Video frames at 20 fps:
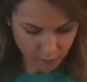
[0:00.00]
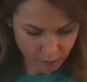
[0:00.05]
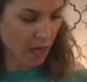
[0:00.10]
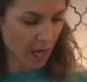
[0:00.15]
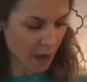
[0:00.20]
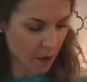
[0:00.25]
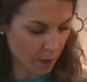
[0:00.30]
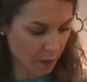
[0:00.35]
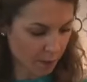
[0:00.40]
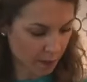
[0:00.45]

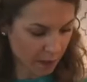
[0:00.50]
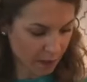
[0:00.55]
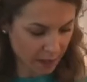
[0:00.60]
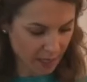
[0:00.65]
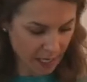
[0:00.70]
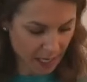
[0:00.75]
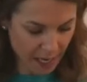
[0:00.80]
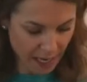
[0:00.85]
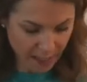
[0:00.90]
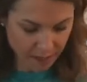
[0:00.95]
Now I'm gonna
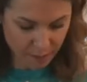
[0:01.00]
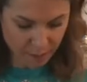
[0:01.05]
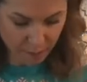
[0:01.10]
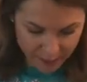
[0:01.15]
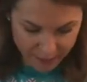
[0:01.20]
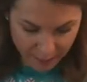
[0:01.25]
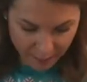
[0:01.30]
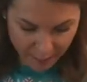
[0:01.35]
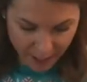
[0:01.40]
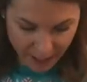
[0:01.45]
add
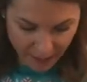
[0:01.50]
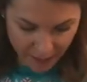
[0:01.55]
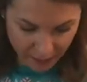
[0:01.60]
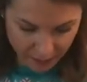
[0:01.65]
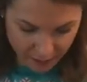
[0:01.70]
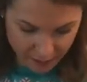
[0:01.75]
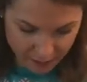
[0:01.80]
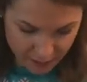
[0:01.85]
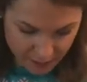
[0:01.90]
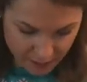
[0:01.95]

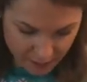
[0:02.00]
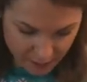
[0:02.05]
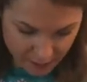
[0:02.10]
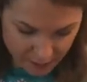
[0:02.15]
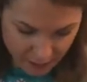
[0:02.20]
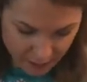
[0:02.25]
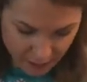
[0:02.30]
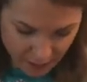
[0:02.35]
tomatoes.